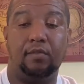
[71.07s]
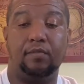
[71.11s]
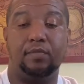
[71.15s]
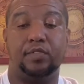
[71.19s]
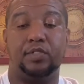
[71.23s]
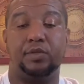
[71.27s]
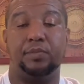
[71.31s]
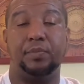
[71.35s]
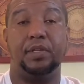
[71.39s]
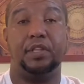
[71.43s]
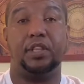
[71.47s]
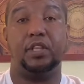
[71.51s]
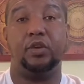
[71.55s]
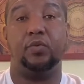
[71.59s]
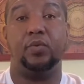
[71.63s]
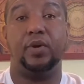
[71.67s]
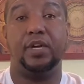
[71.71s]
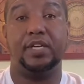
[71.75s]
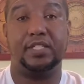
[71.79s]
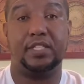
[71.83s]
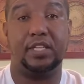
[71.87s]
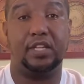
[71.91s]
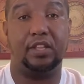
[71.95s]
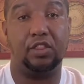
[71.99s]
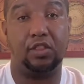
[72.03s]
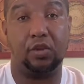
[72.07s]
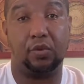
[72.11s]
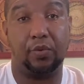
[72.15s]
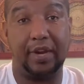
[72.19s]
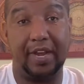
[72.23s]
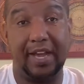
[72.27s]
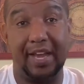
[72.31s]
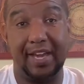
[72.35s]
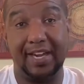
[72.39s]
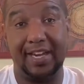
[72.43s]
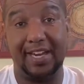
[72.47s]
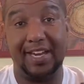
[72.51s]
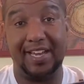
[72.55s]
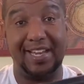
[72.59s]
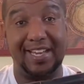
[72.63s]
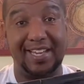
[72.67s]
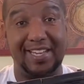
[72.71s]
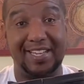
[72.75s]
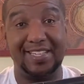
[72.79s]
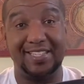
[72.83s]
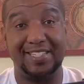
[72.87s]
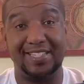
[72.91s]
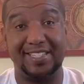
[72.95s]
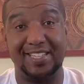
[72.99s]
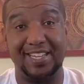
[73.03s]
Smith & Wesson
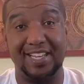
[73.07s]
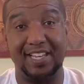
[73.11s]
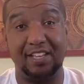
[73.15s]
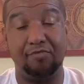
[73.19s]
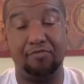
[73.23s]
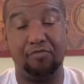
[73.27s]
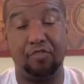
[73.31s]
380 EZ